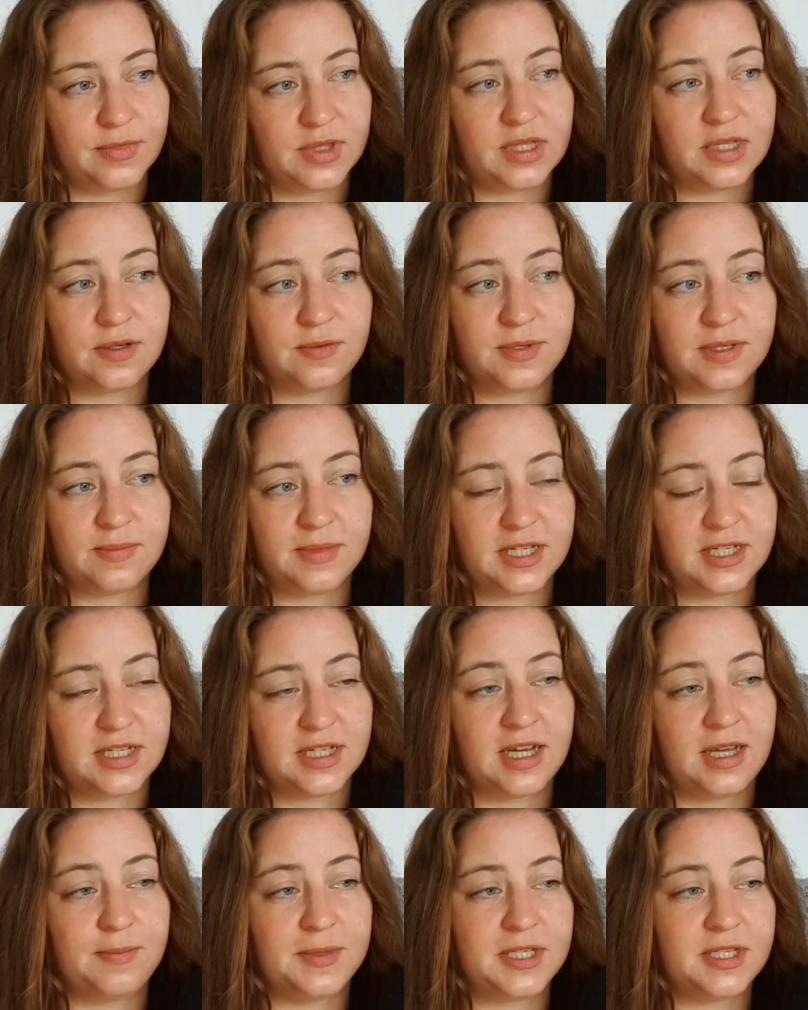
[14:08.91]
So, as much
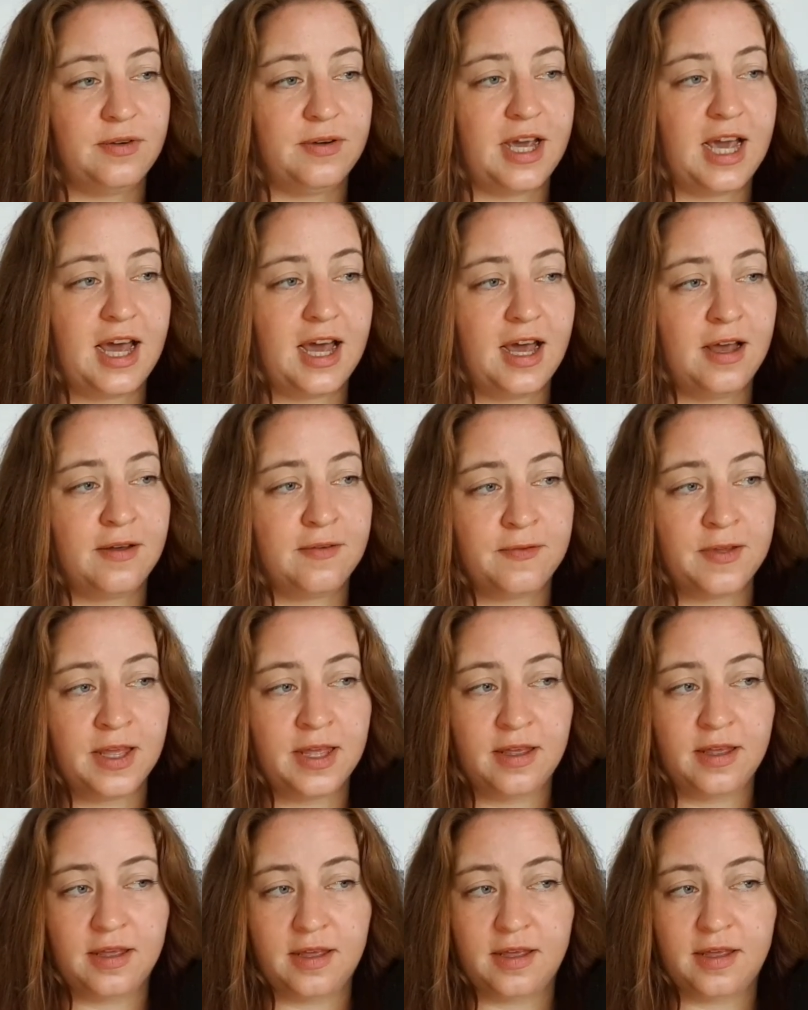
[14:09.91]
time as you have,
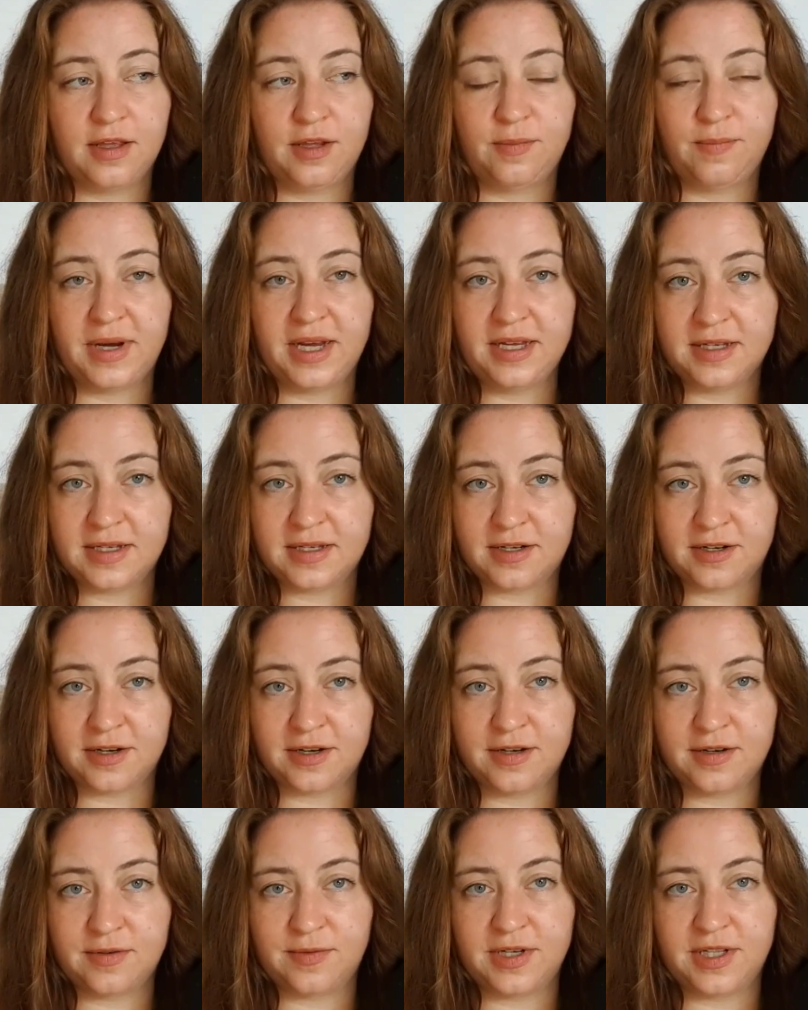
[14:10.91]
you might
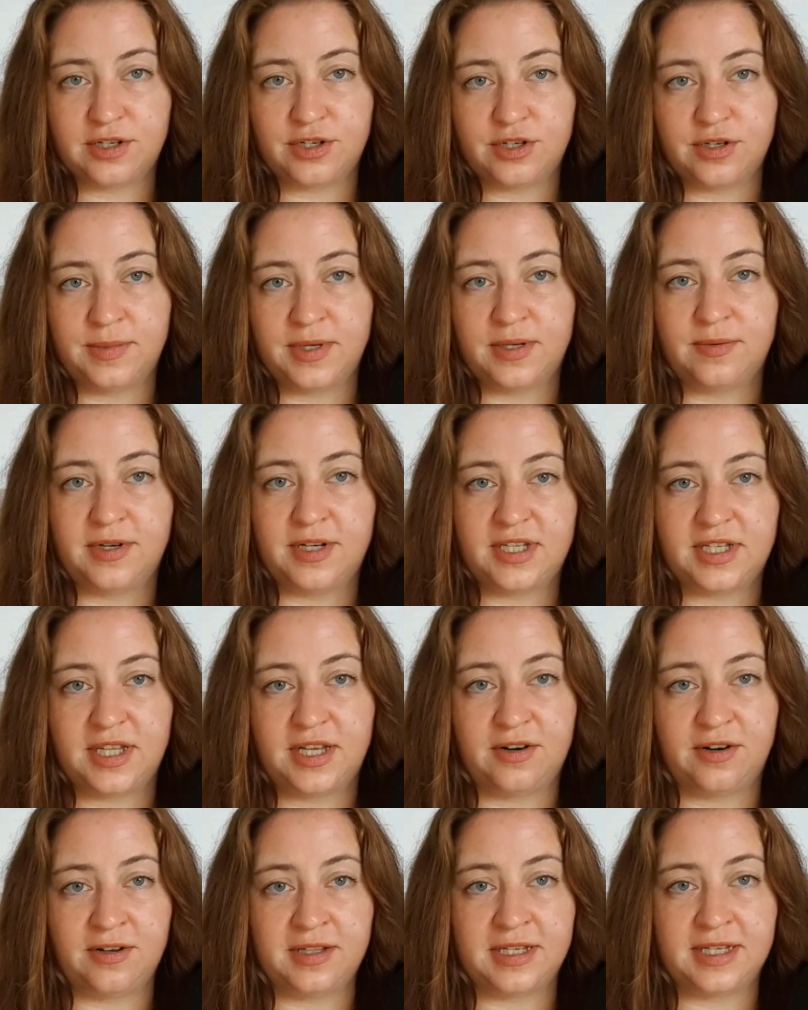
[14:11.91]
start with German words
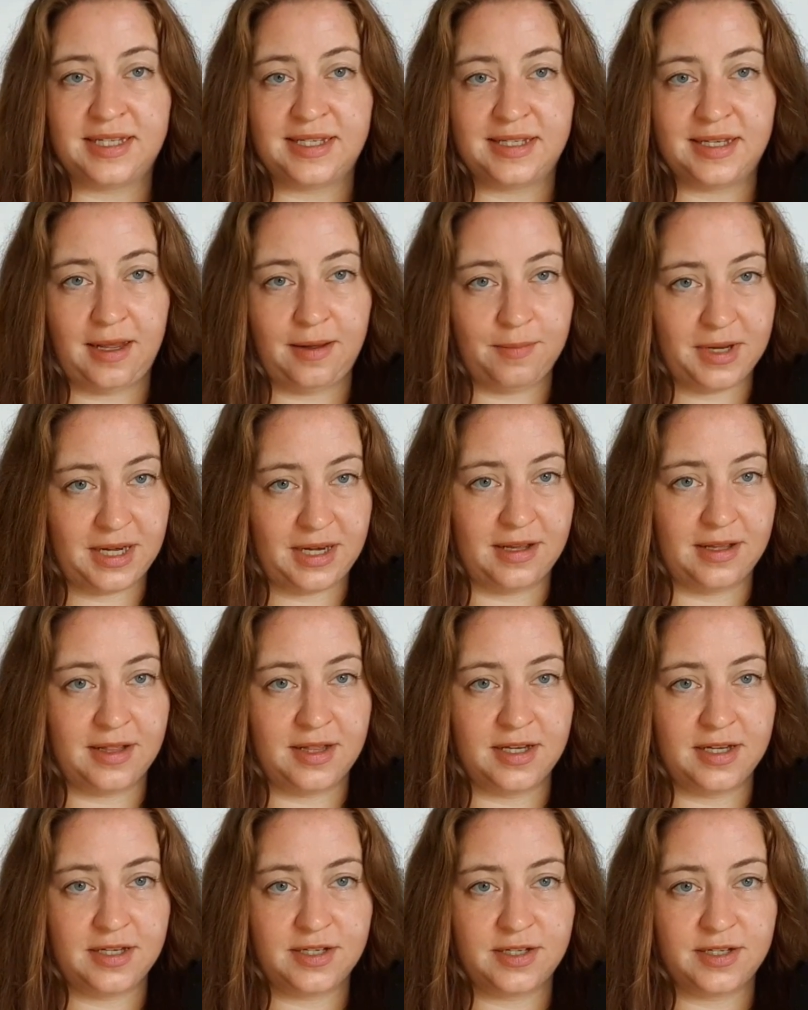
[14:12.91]
that are the same in
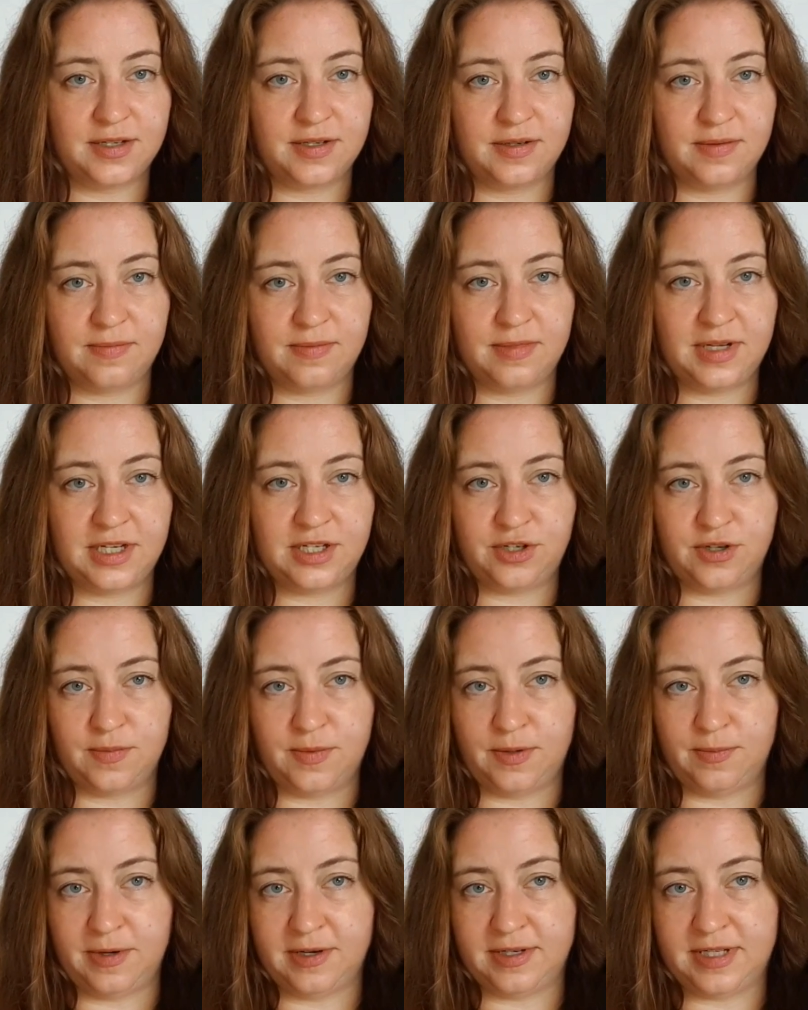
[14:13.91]
English and
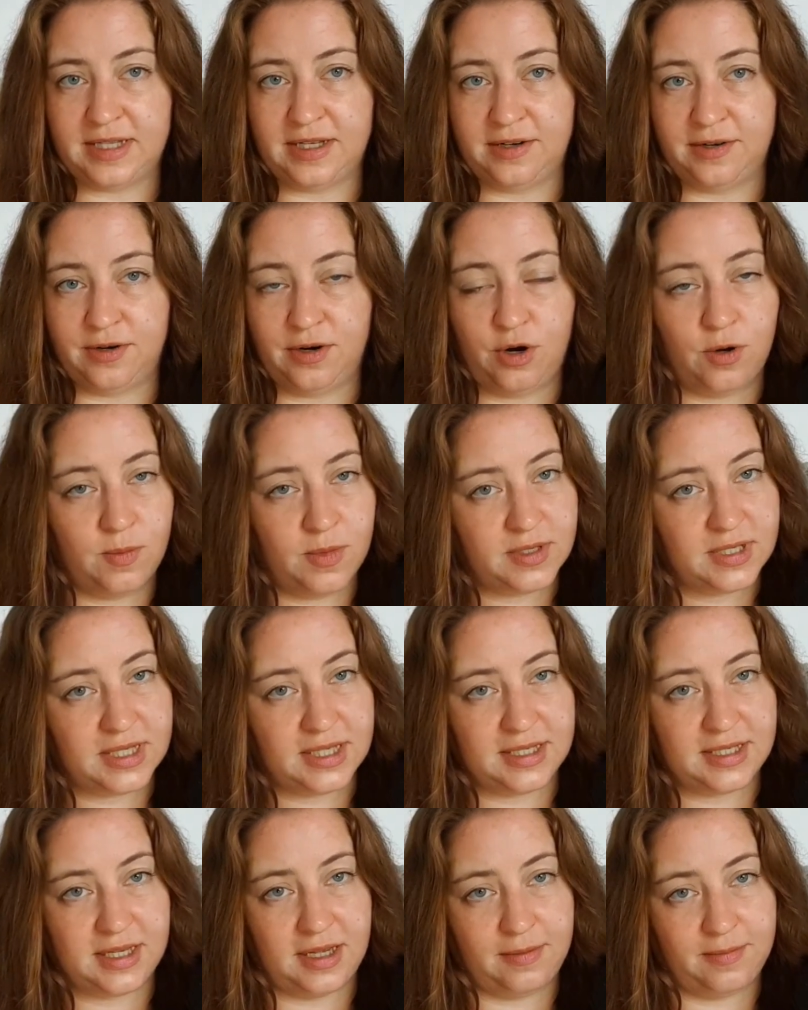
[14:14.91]
German words that are almost the
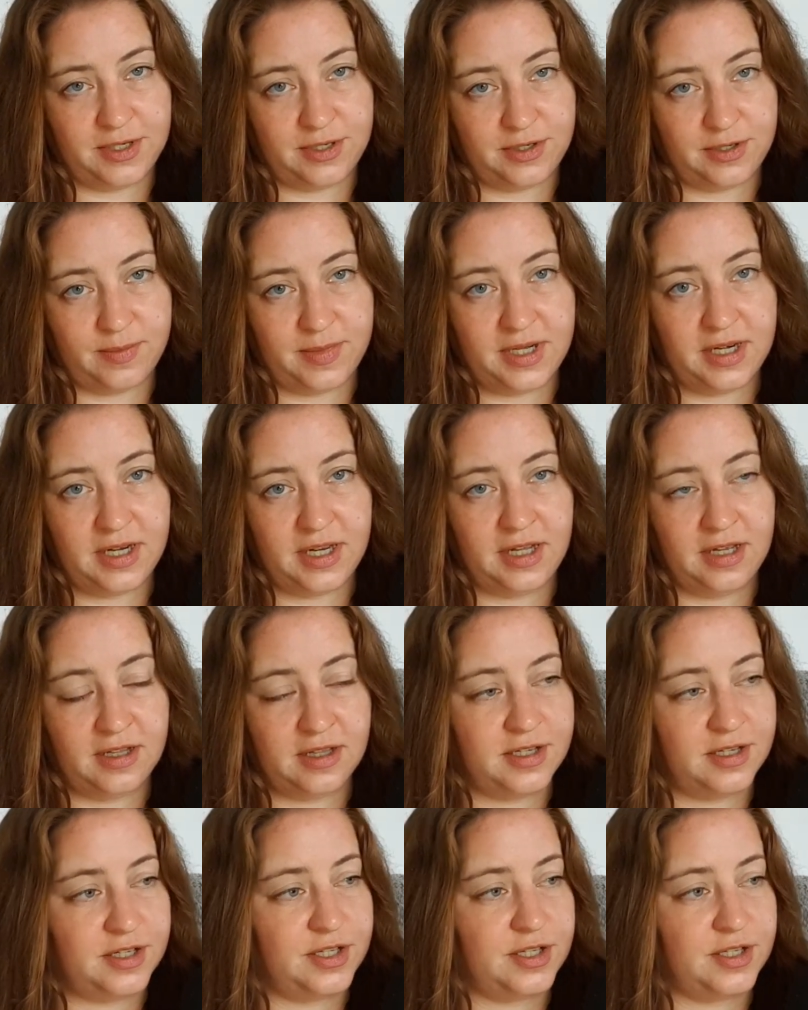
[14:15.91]
same in German and
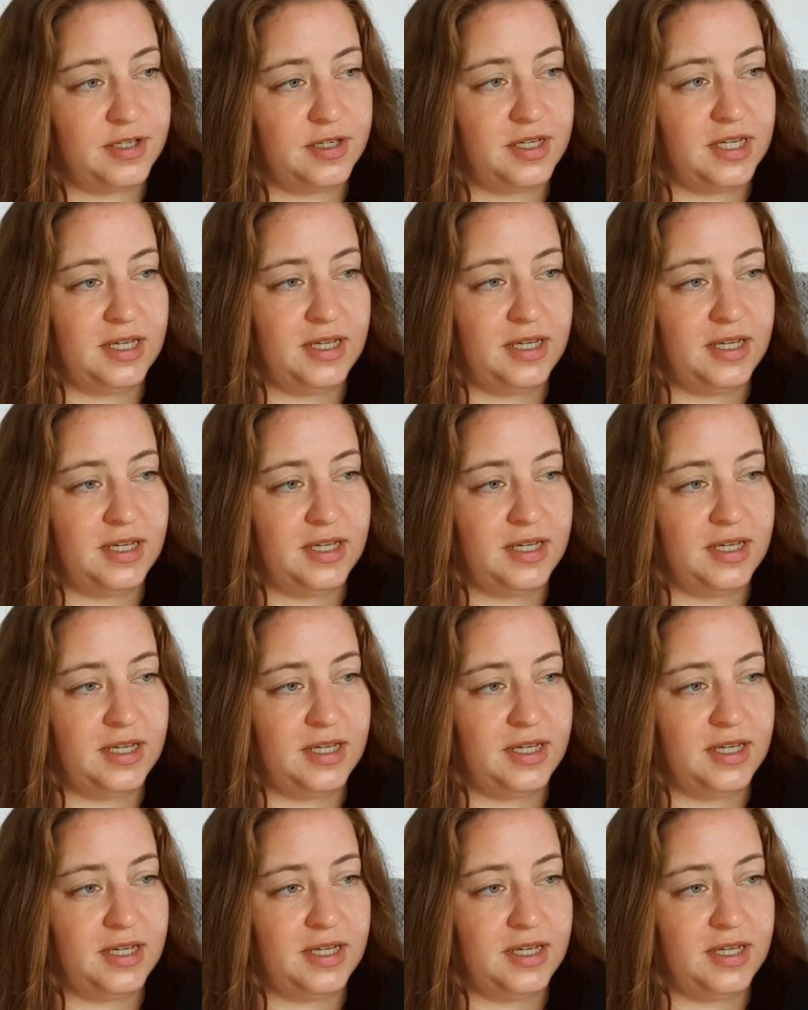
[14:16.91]
English.